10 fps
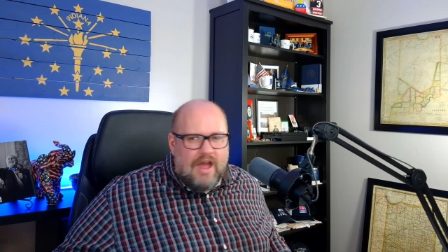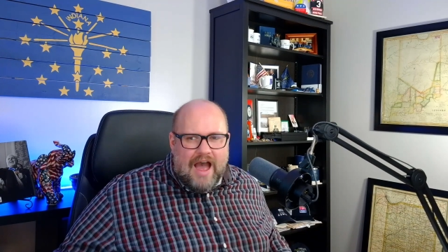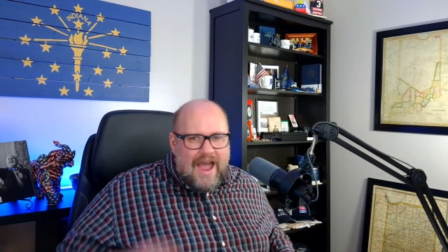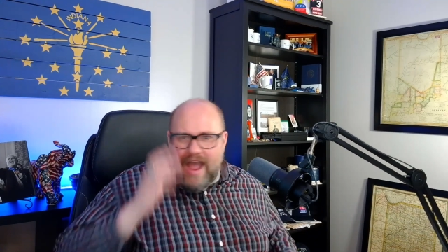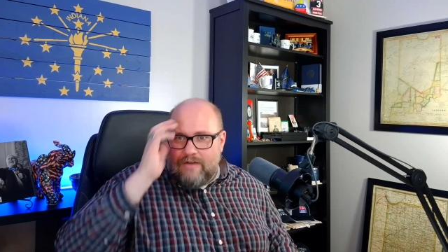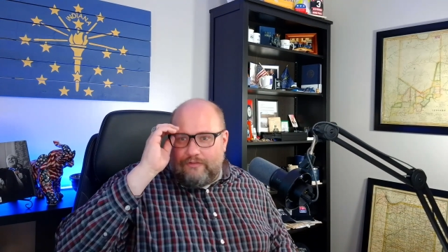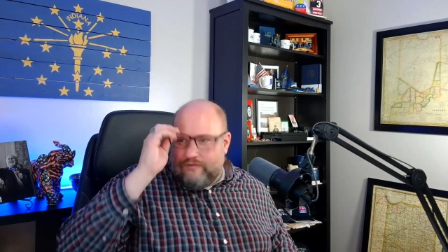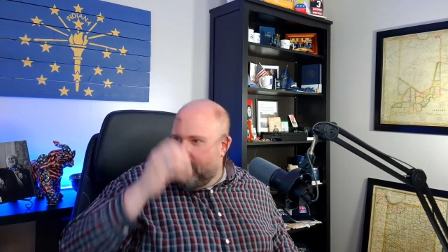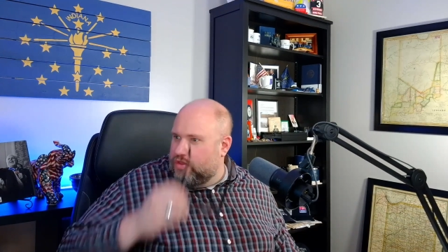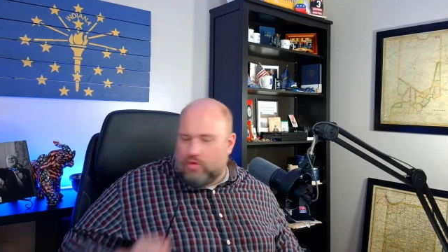I have
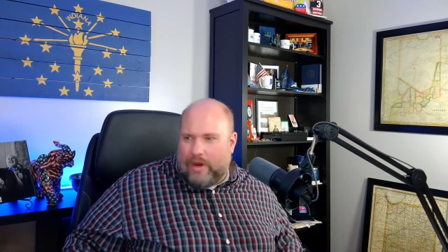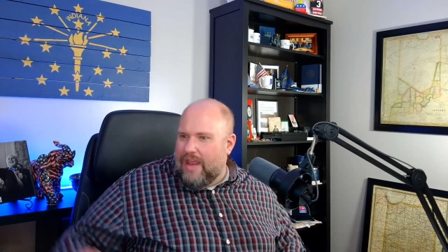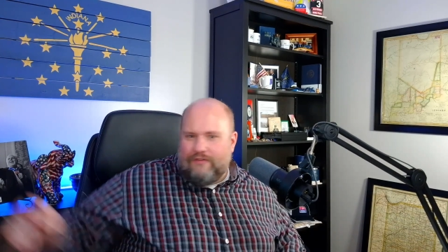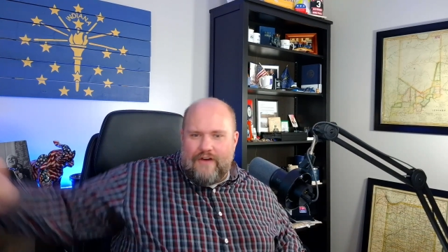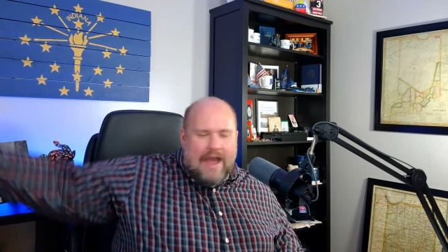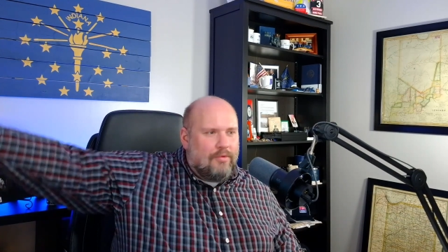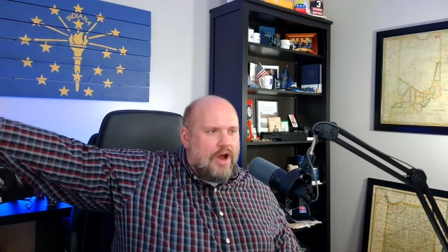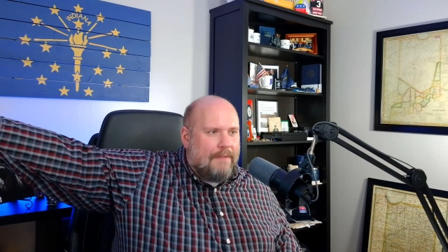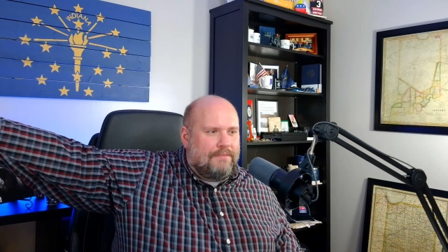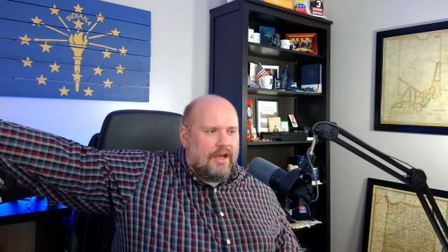3 fiber
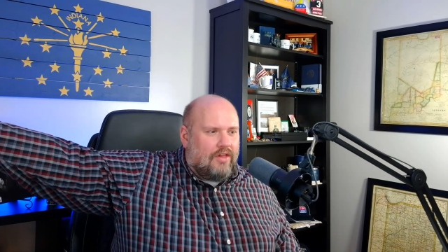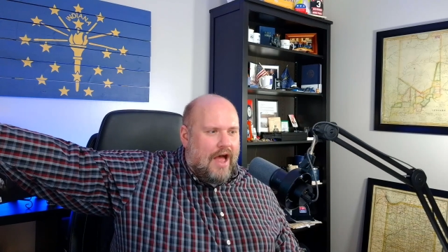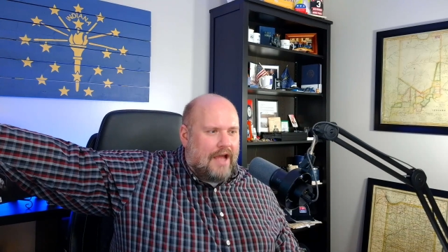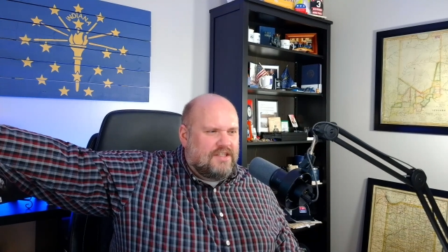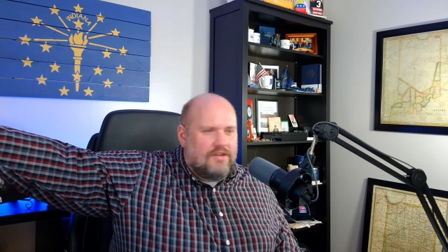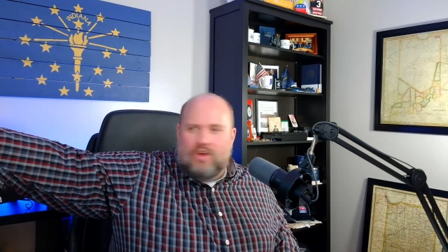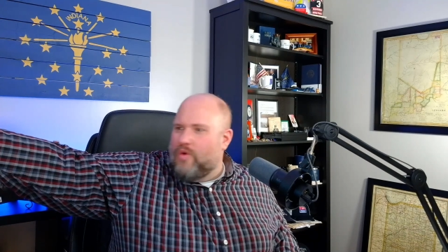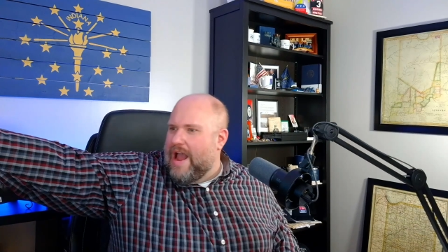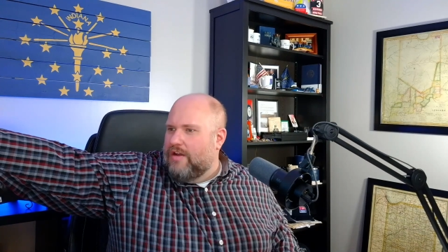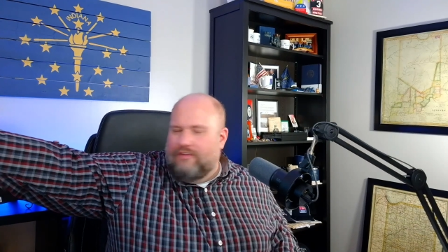optic lines in the
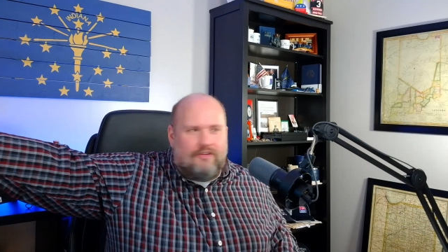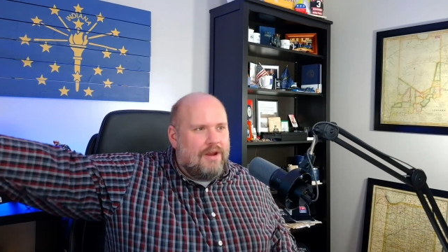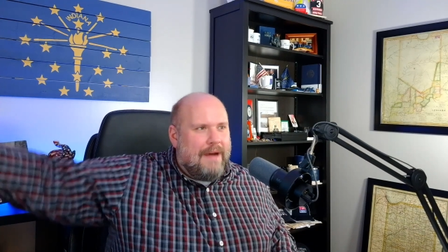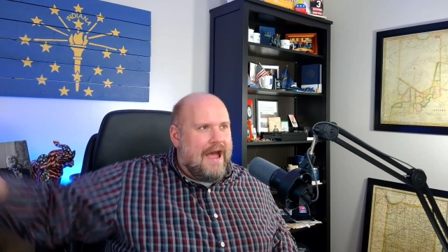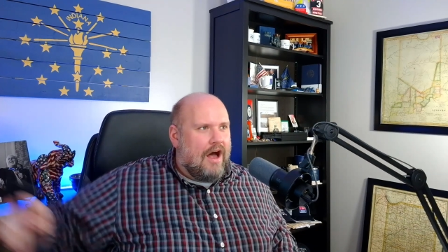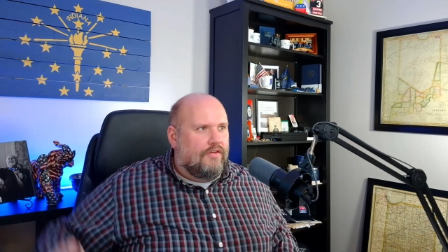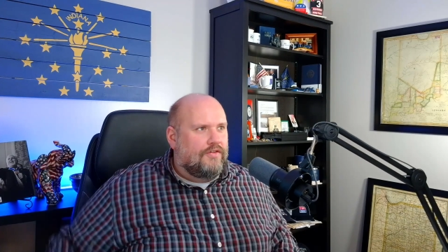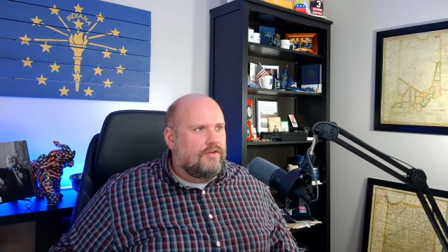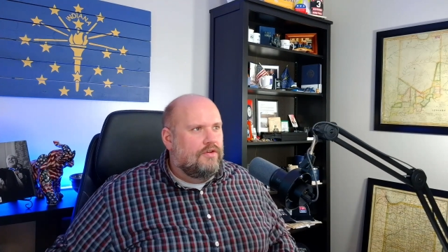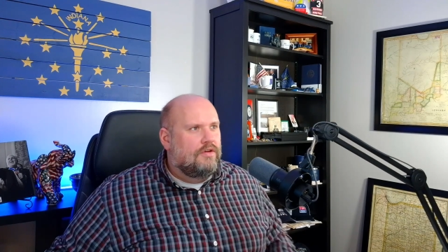ground in front of my
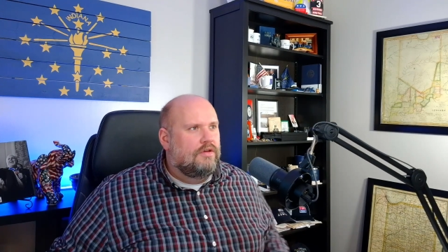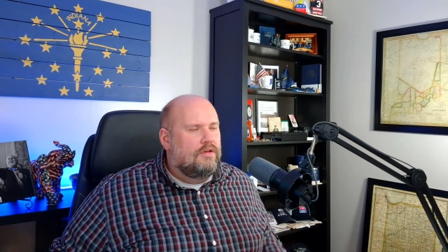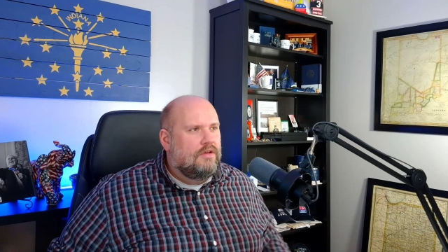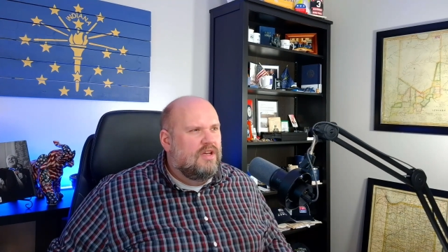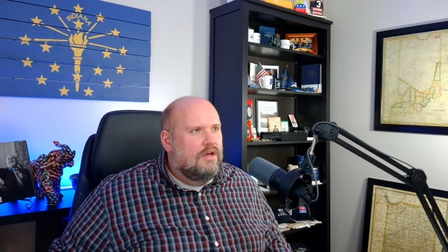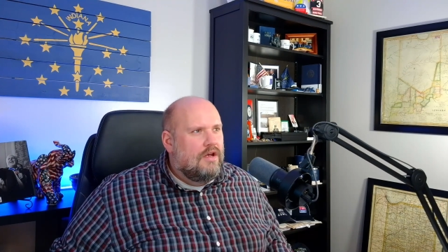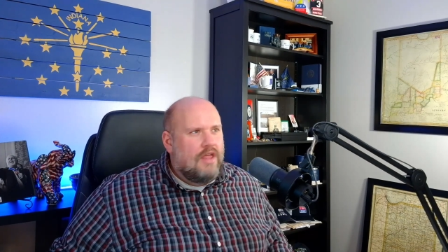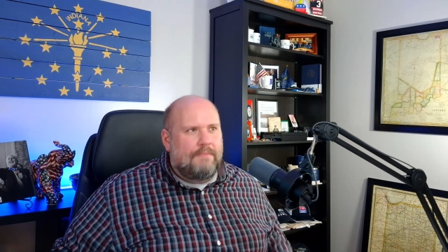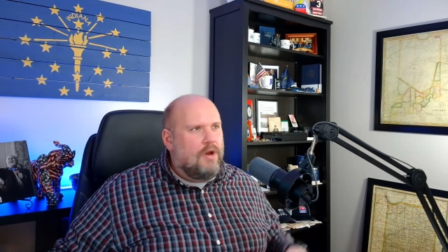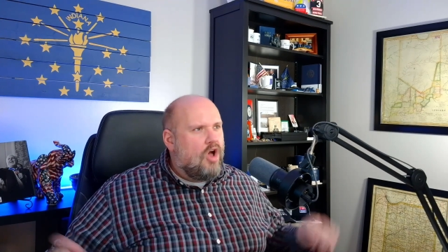house
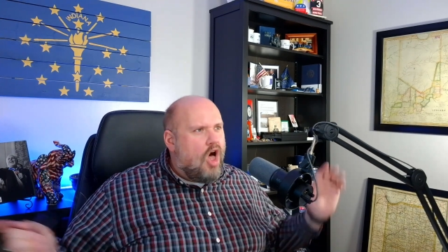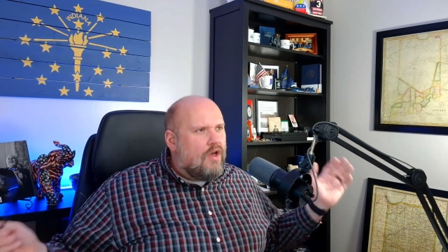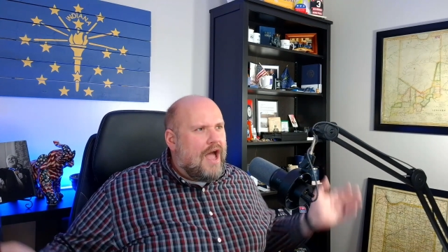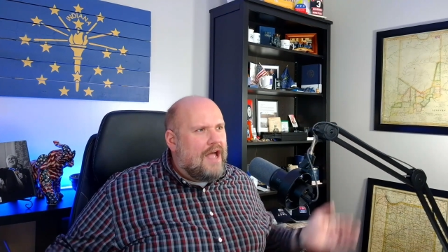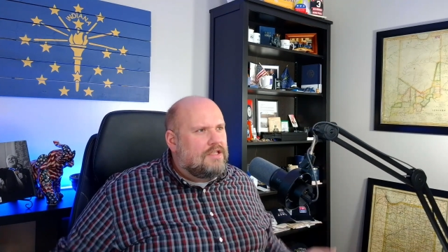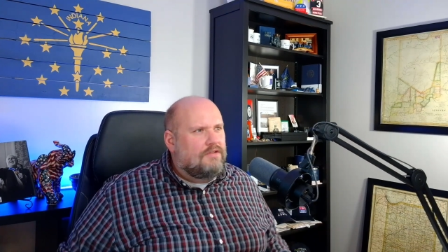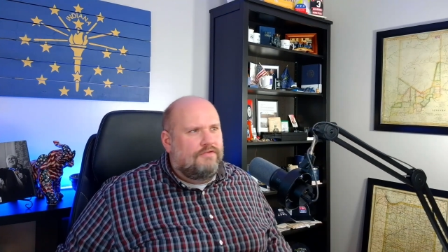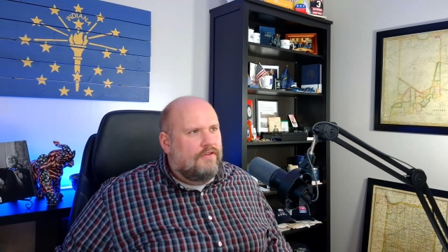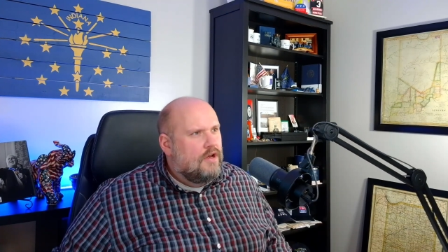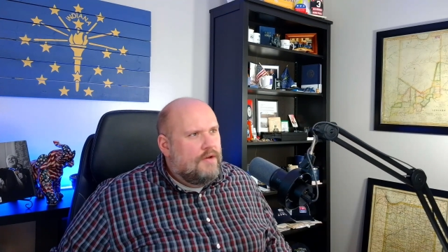that bring all kinds
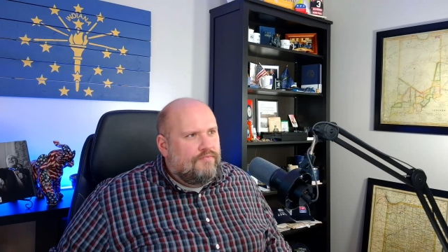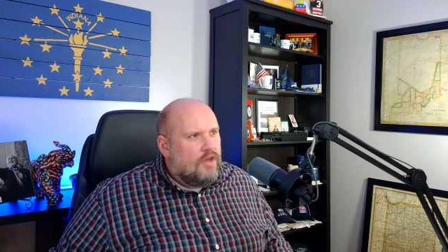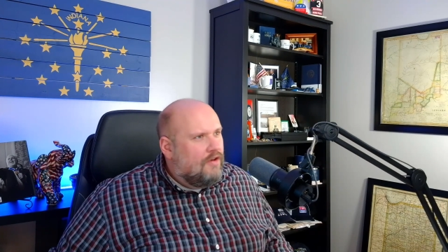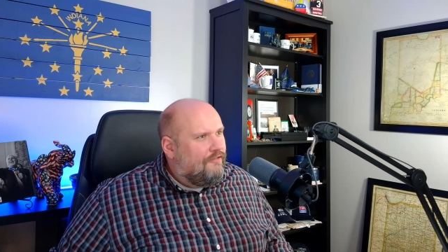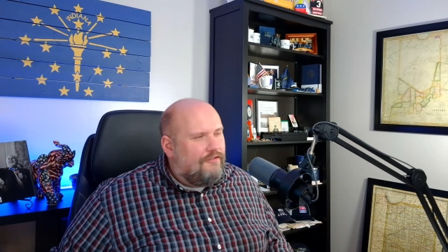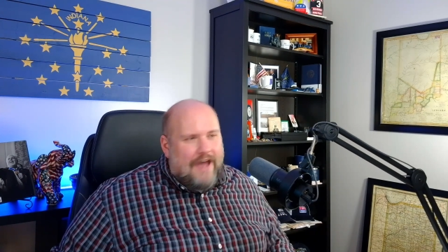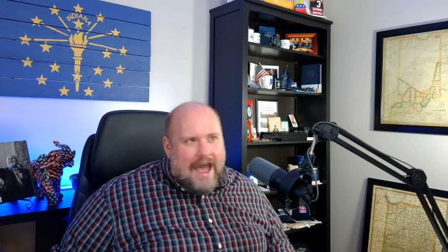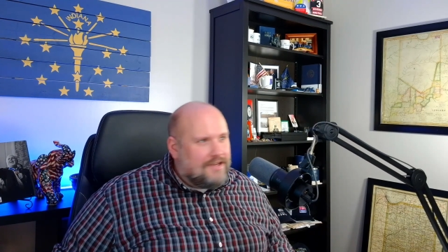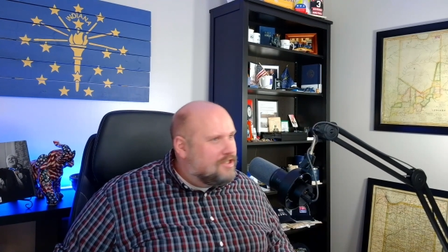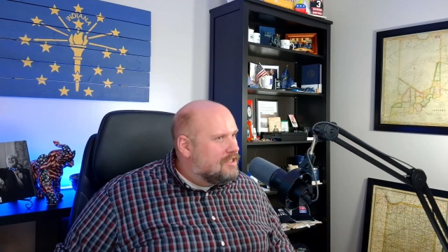of
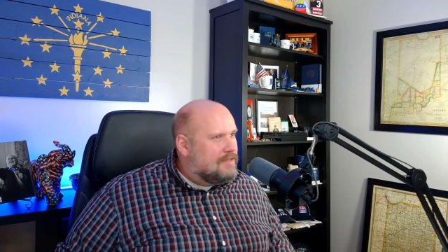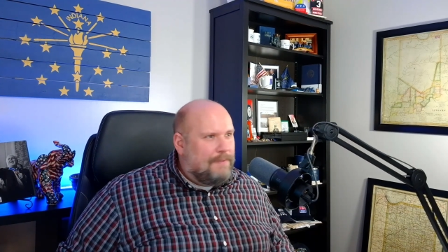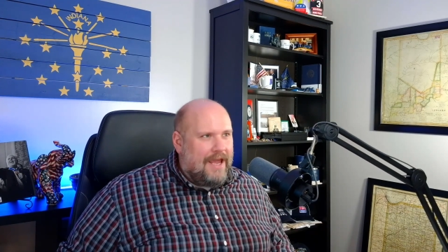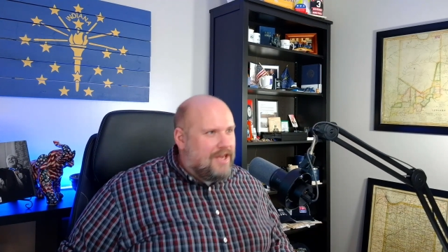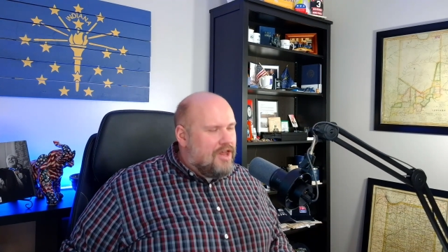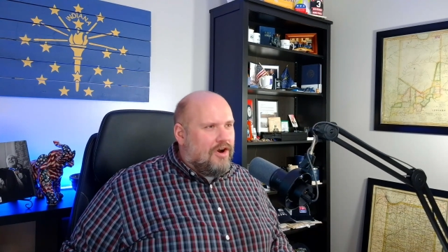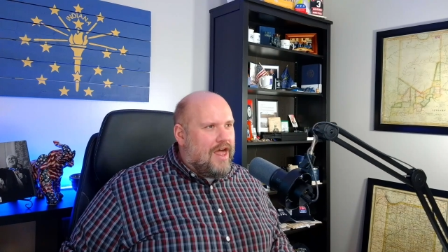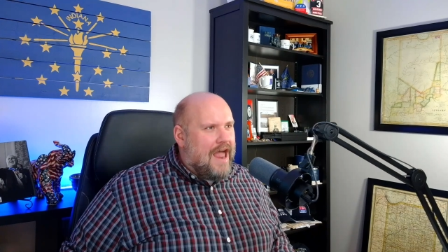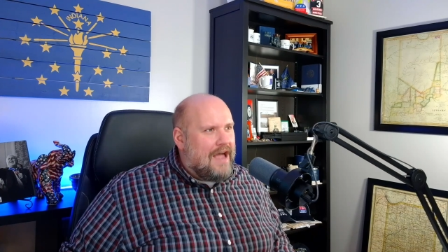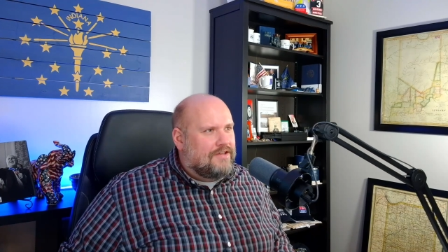fast speed
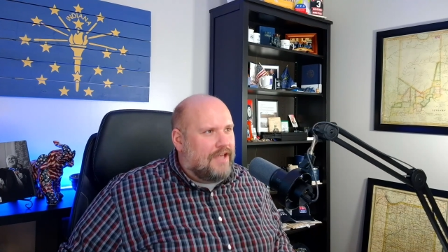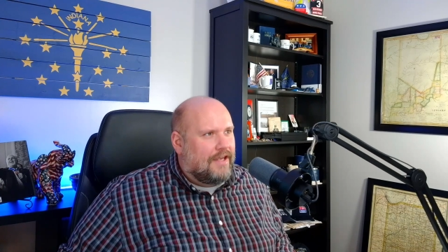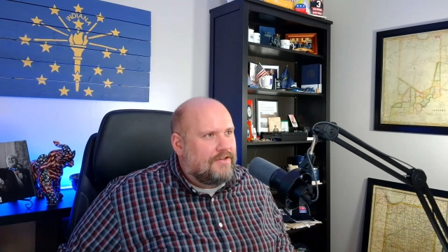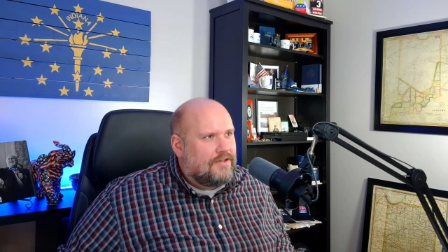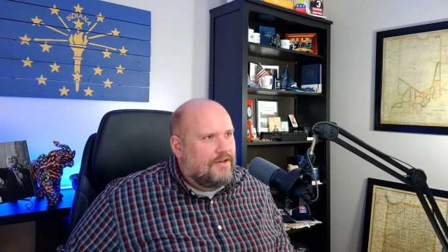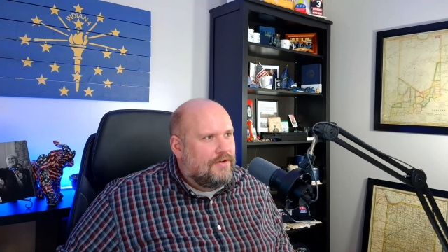internet access